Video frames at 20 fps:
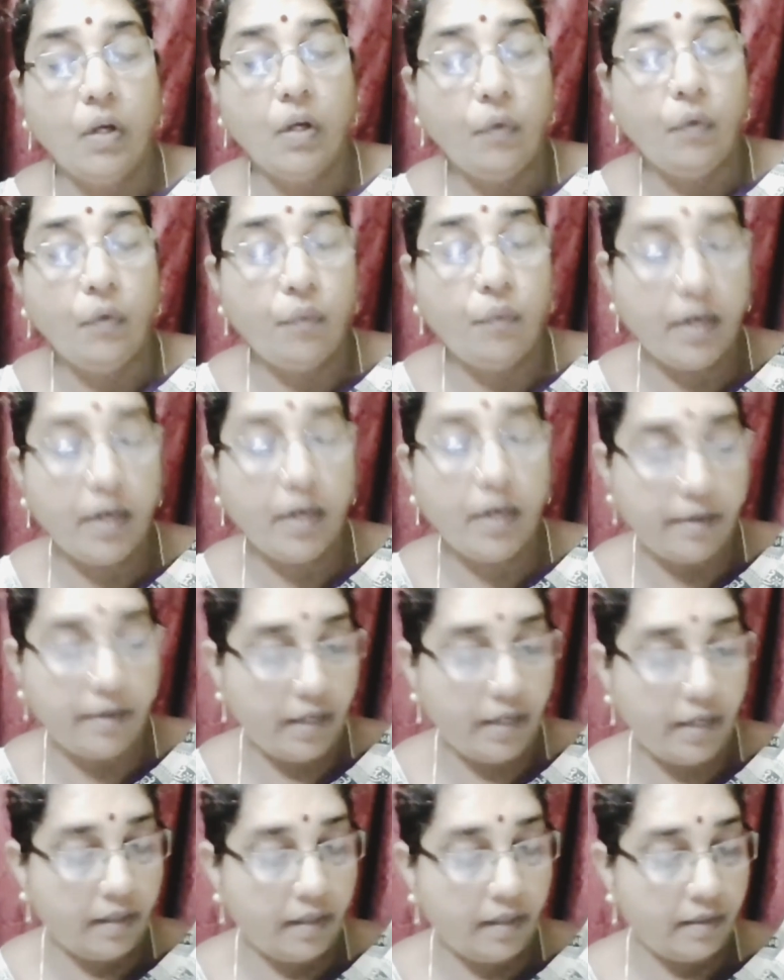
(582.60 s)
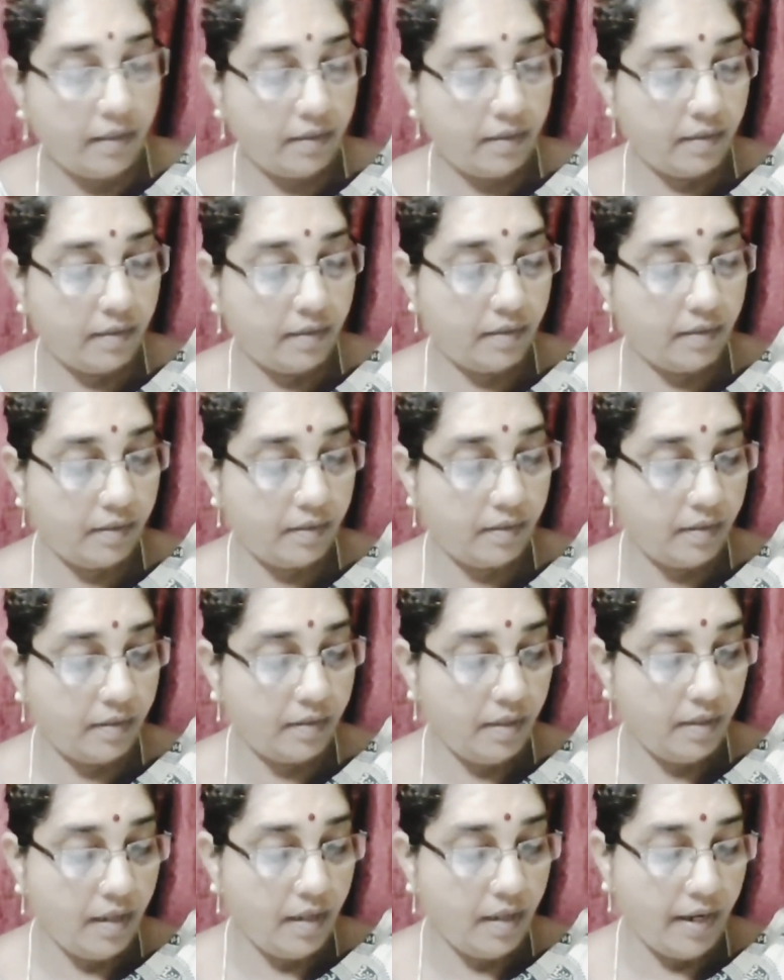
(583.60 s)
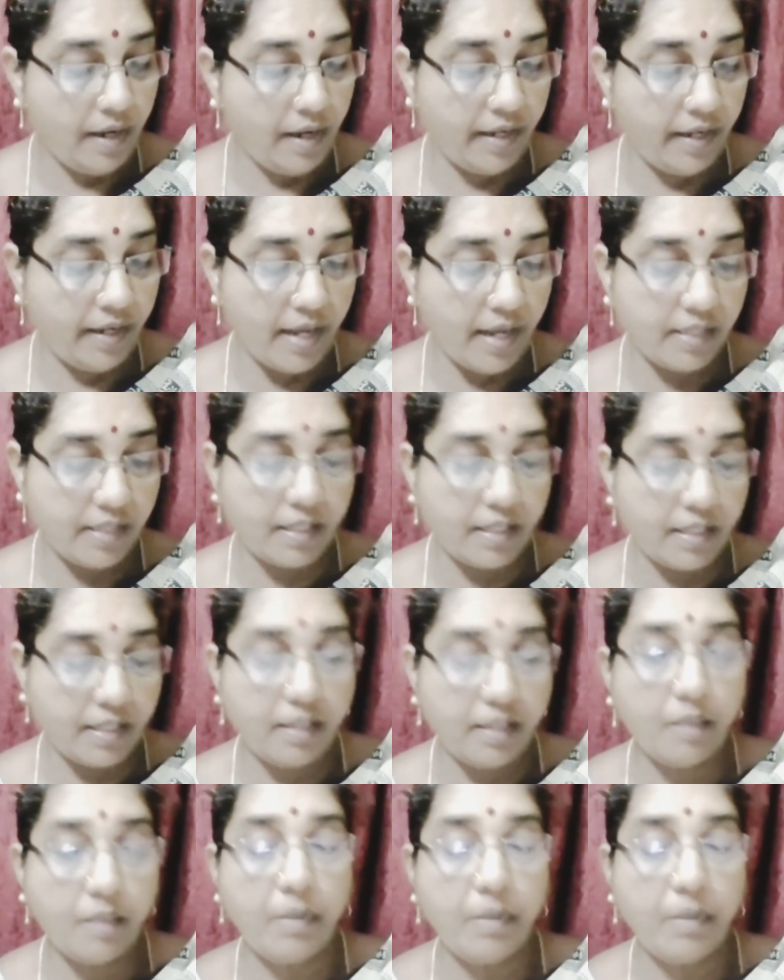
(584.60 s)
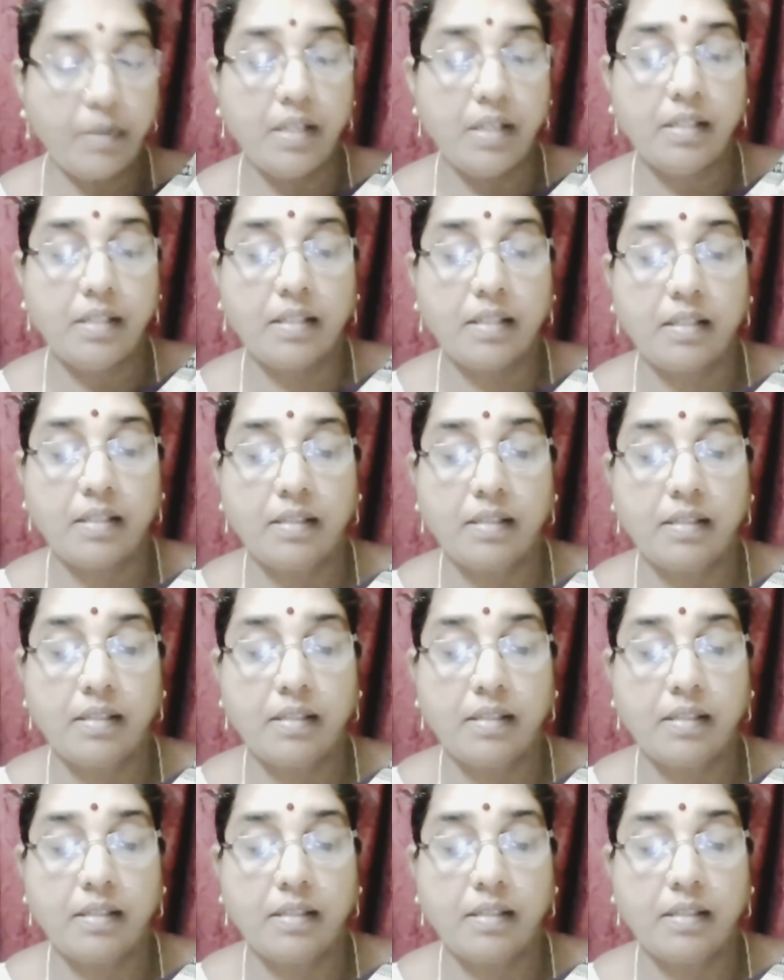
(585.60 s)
fluttering and dancing in the breeze.